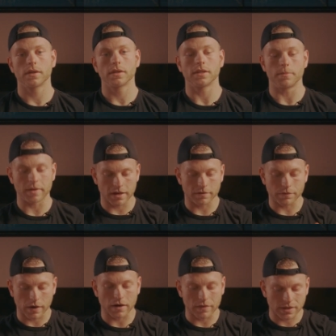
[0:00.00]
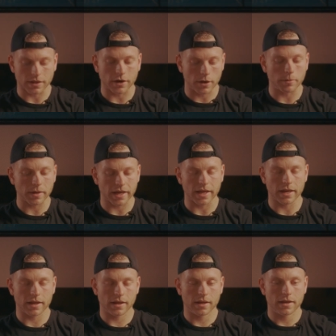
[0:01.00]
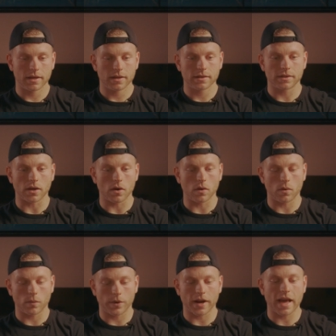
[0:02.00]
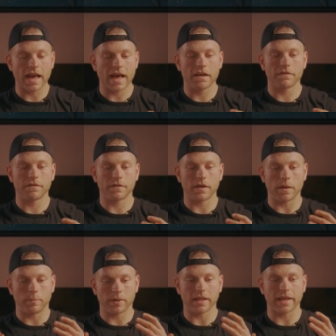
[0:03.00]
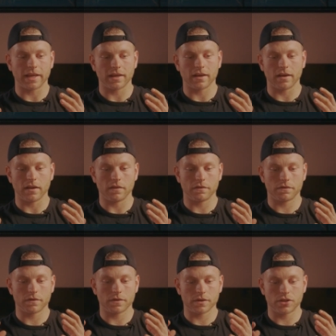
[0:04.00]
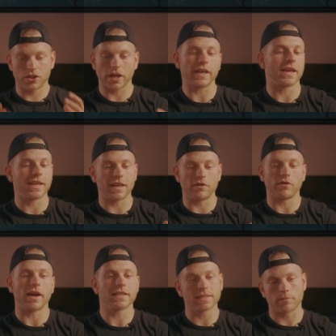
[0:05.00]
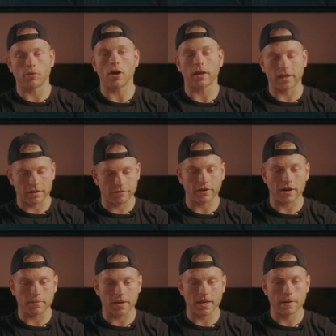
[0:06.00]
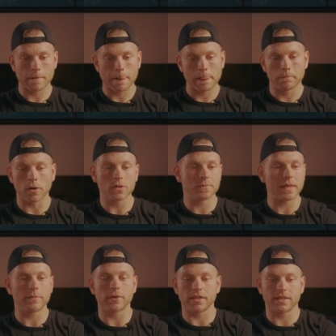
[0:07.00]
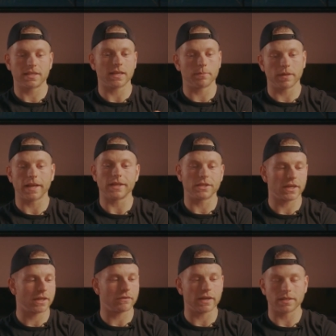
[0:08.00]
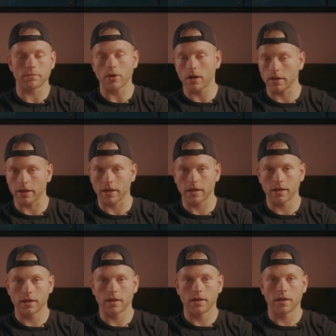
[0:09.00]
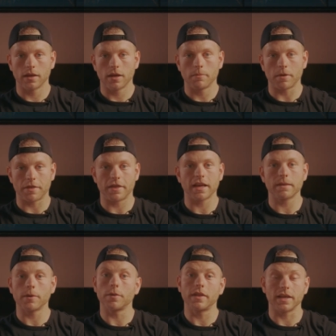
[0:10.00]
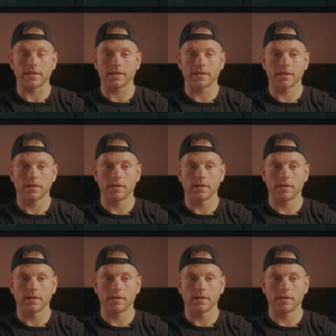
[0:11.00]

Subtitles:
to be in front of us on our plate. So when I have a plate of chicken and rice and broccoli in front of me, most people just see a plate of chicken, rice, and broccoli. But think about this.